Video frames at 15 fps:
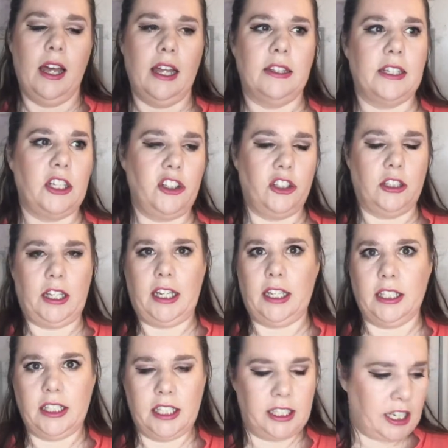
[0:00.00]
unless you're like
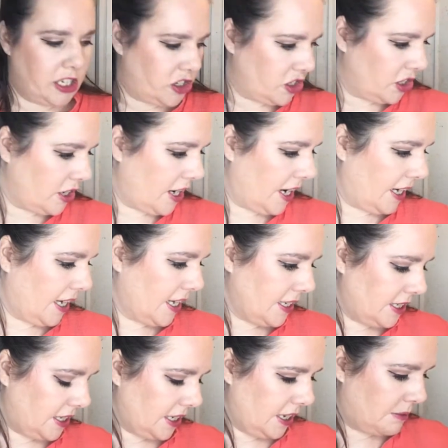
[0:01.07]
a teenager, I
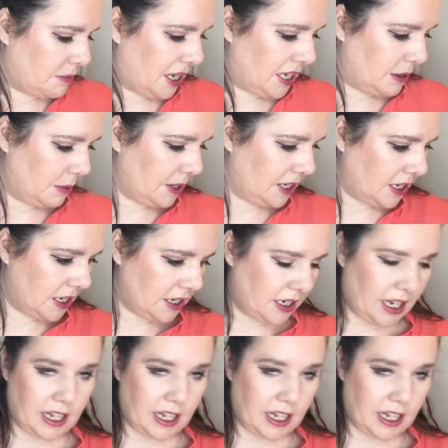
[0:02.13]
guess, in my opinion.